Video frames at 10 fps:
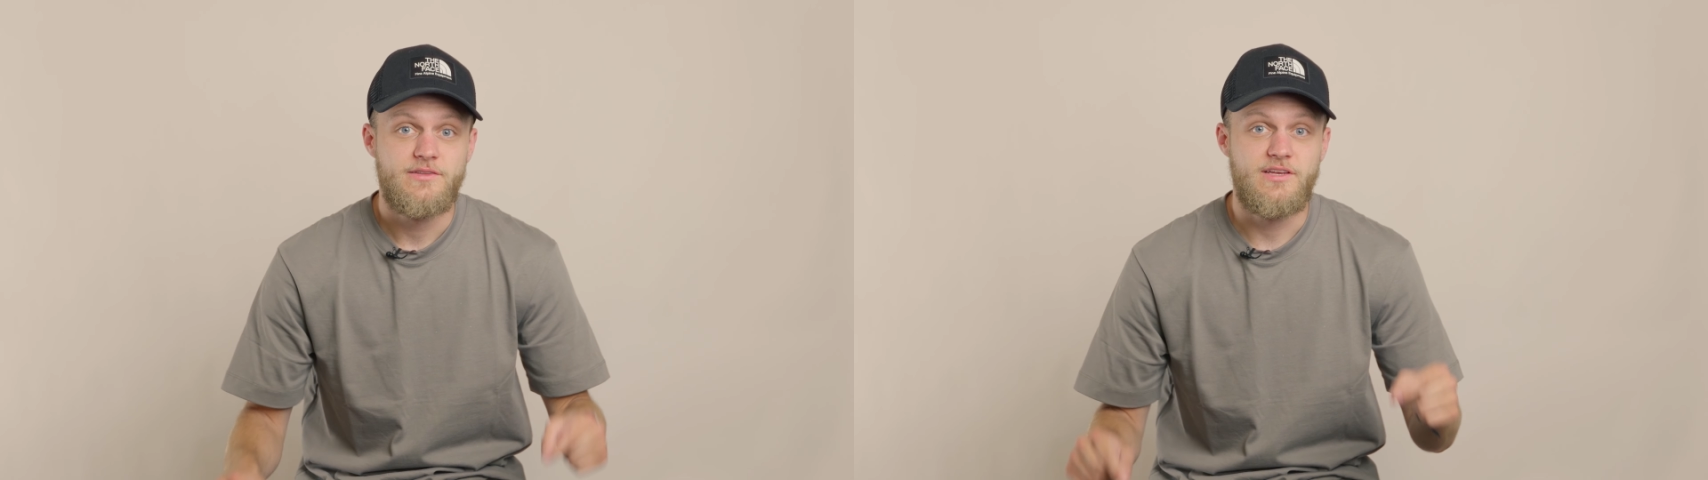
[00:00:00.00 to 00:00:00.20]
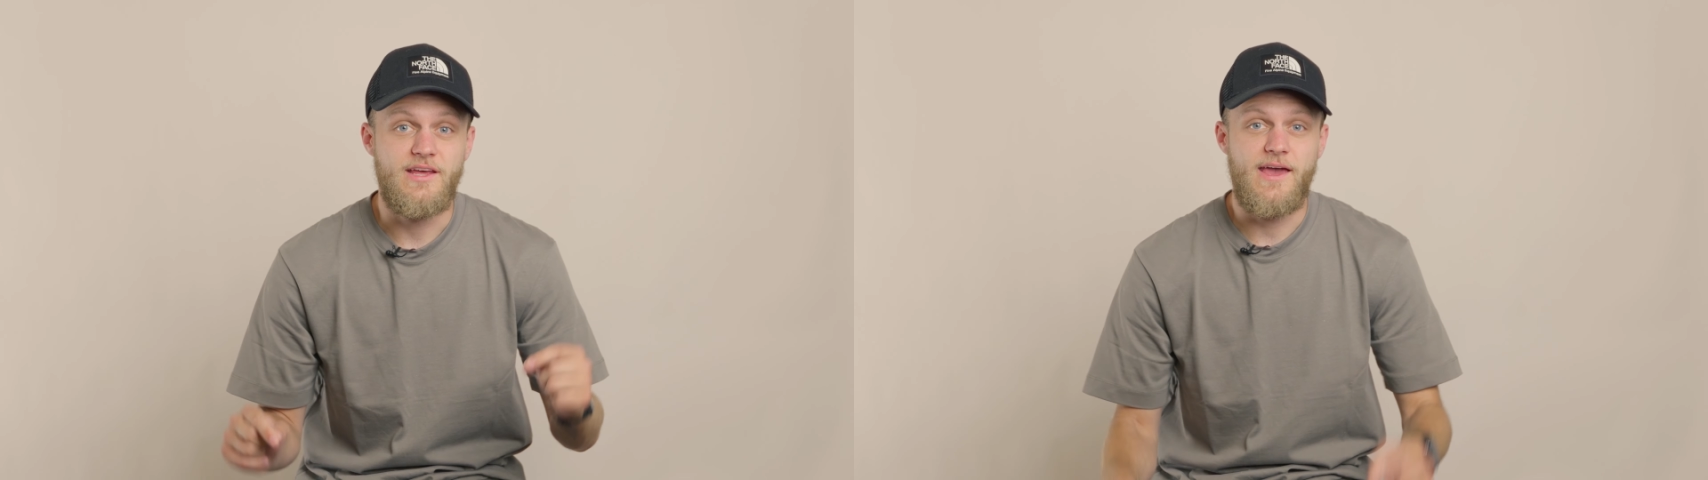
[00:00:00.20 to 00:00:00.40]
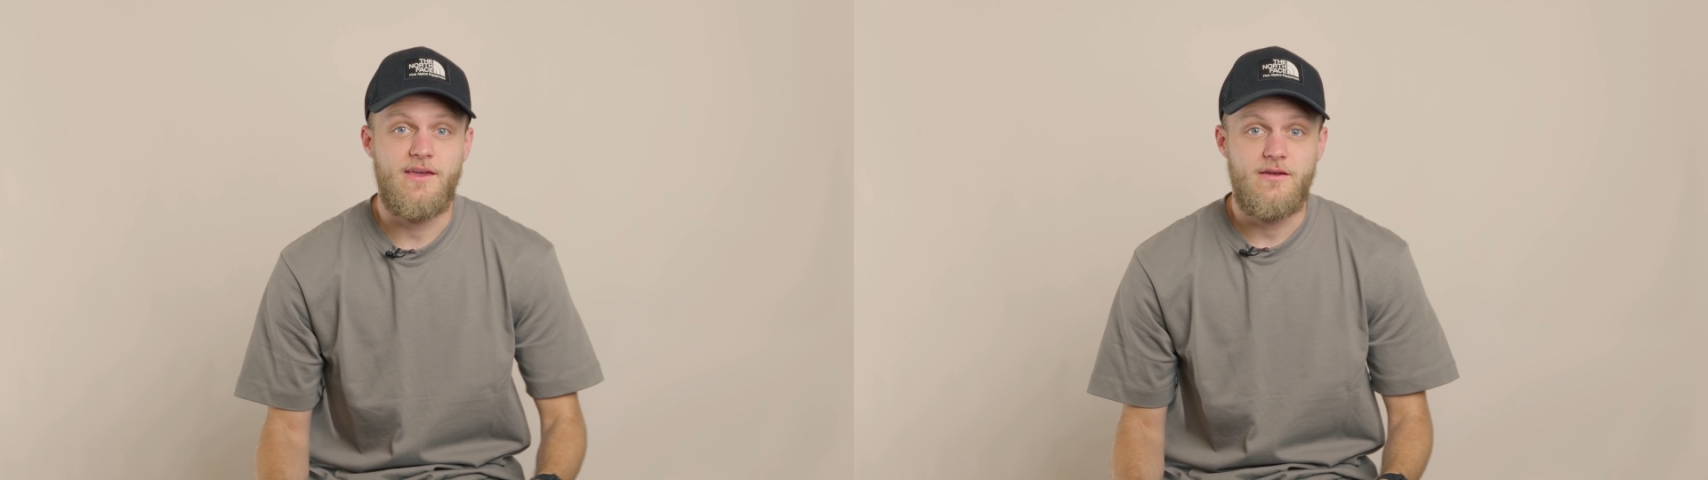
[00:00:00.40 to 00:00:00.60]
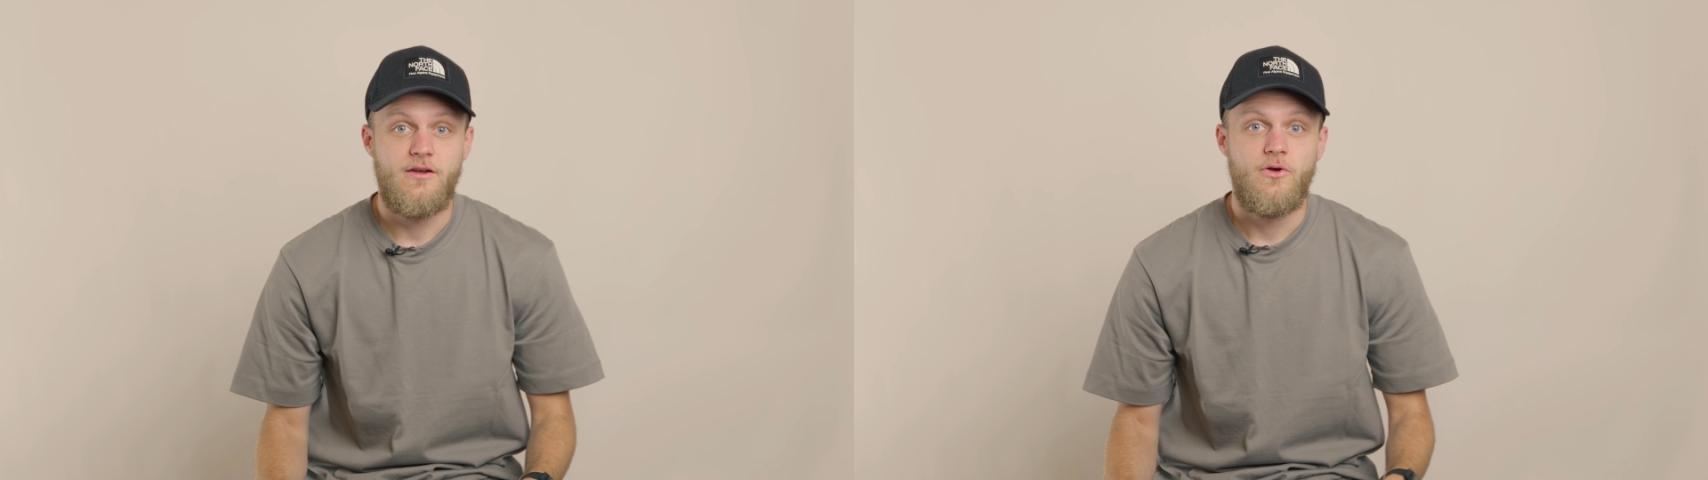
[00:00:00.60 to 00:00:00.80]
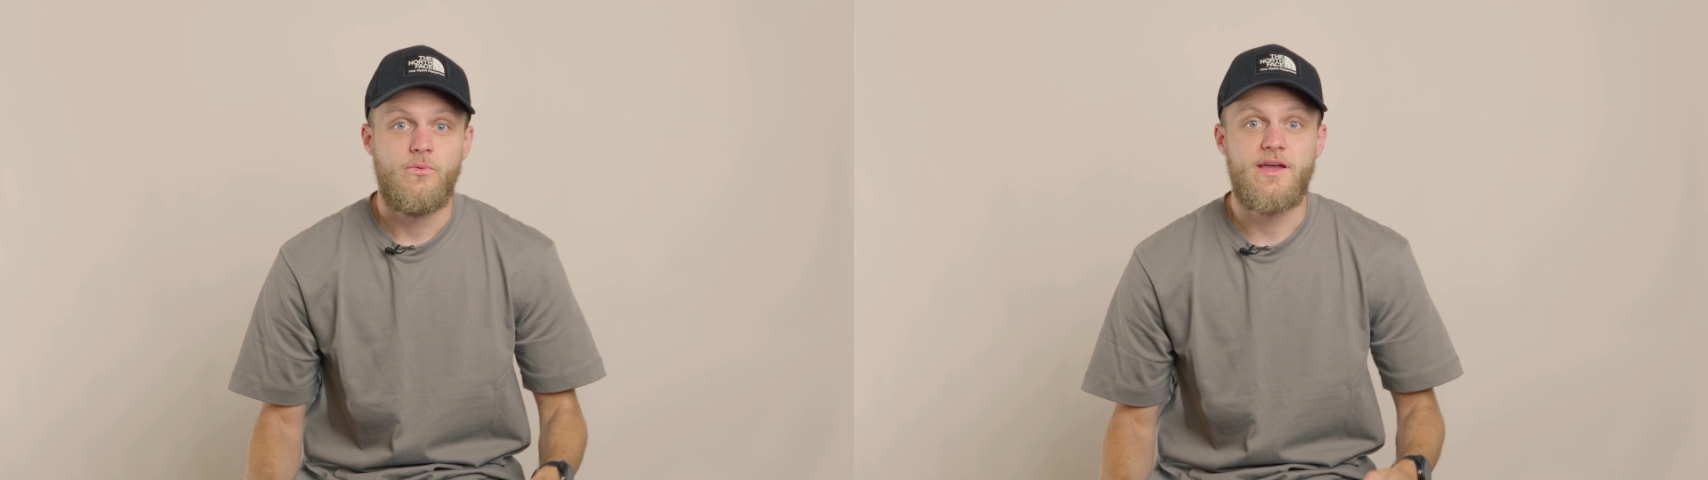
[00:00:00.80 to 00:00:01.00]

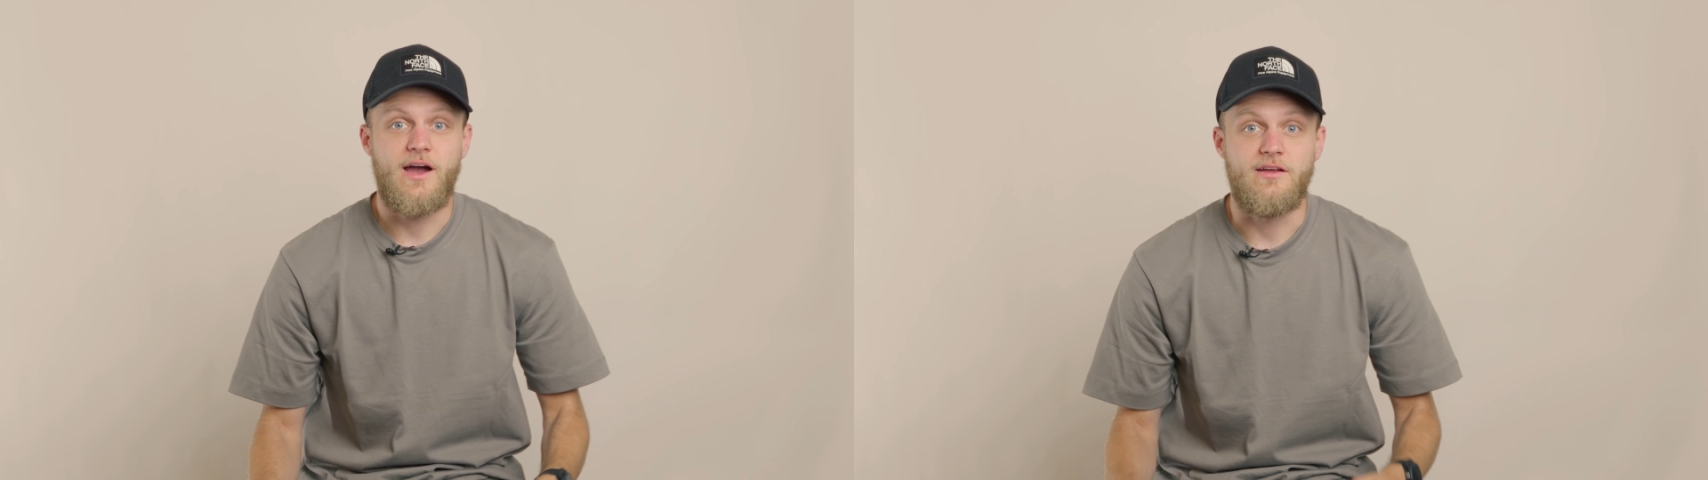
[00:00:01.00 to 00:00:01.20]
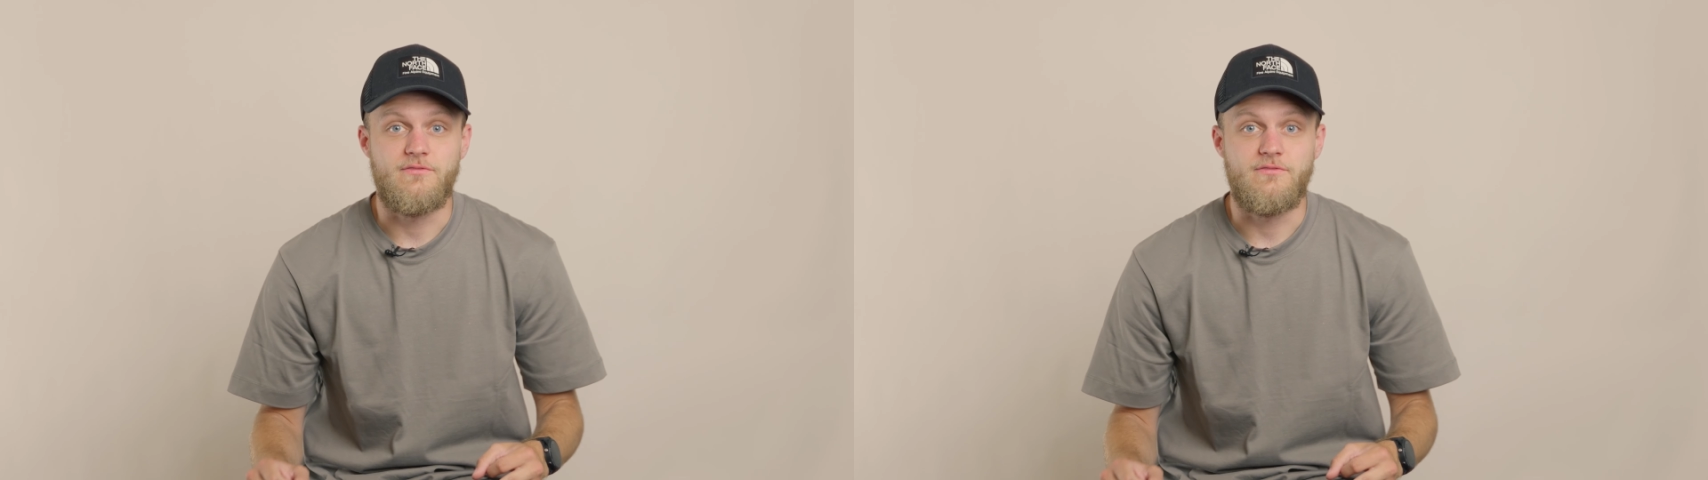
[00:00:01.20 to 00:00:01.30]
Today, we got